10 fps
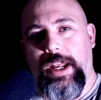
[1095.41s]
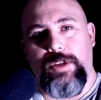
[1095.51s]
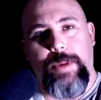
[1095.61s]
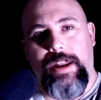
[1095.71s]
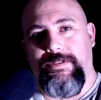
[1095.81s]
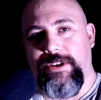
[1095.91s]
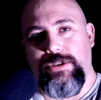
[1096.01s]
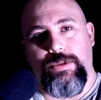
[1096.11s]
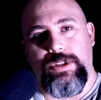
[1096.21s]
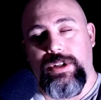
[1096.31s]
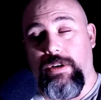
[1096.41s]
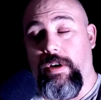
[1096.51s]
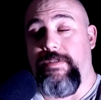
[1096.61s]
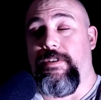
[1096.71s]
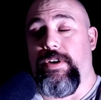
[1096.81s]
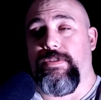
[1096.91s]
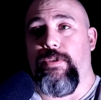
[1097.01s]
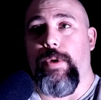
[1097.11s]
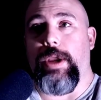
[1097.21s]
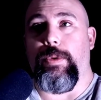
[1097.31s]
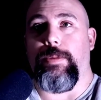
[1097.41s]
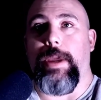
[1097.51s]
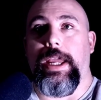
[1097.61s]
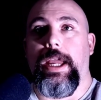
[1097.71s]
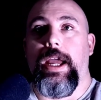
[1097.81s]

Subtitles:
as beneficial as I first thought it would be.